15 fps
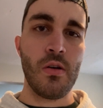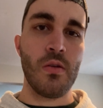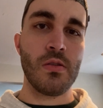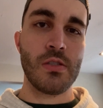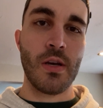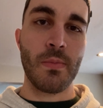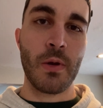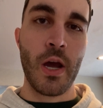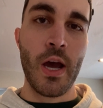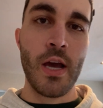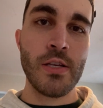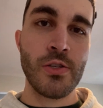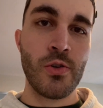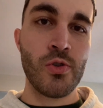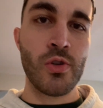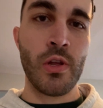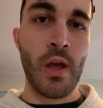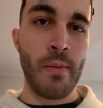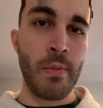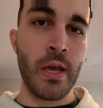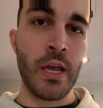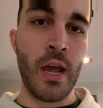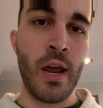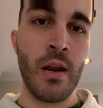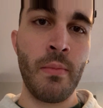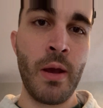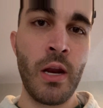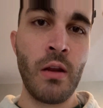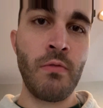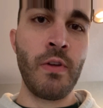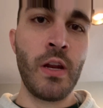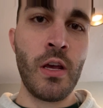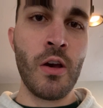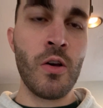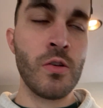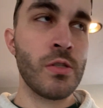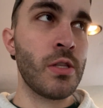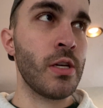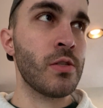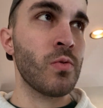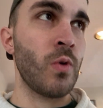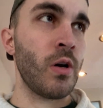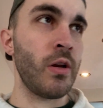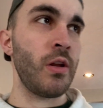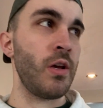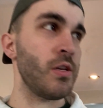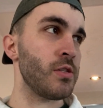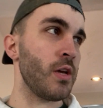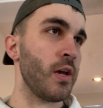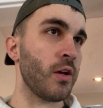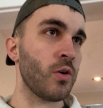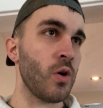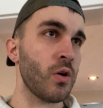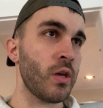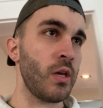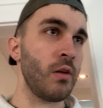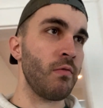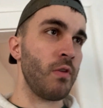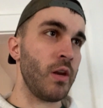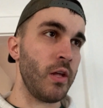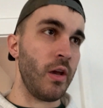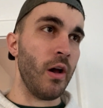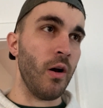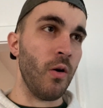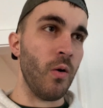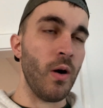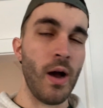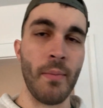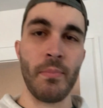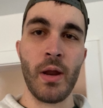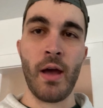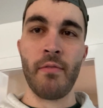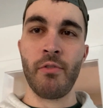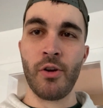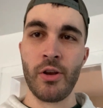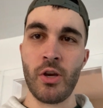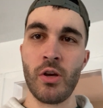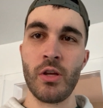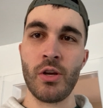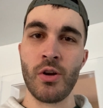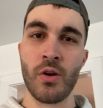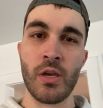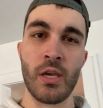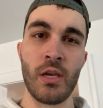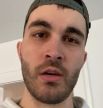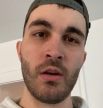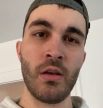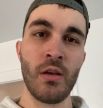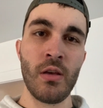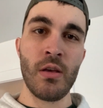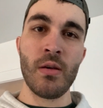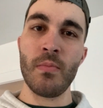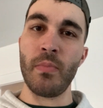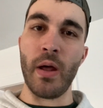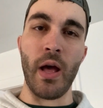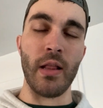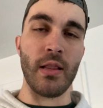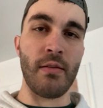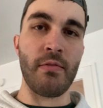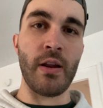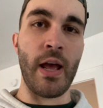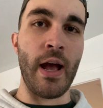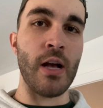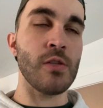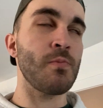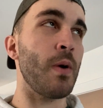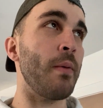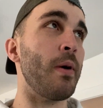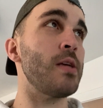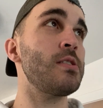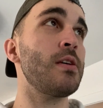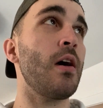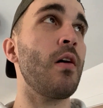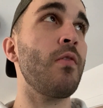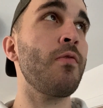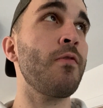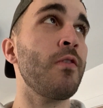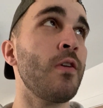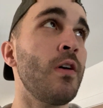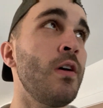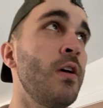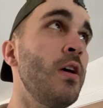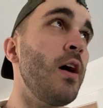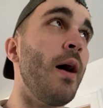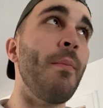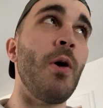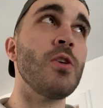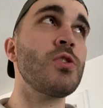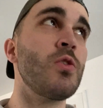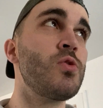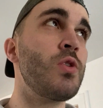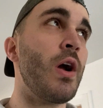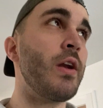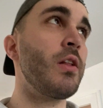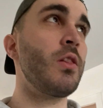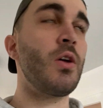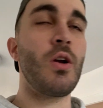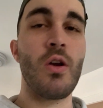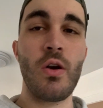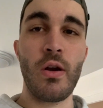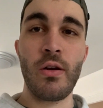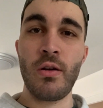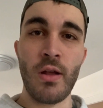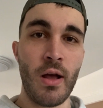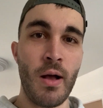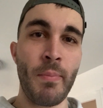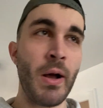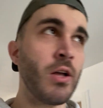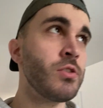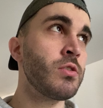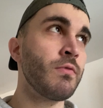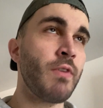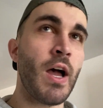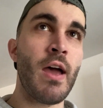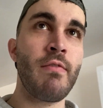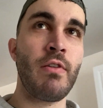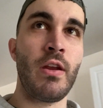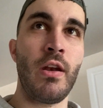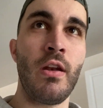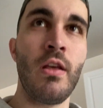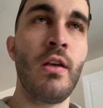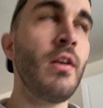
What's up guys? Usually I make animated videos. This one is a cooking video. I'm not very good at cooking, but I live in a house by myself. I'm also trying to learn about surviving.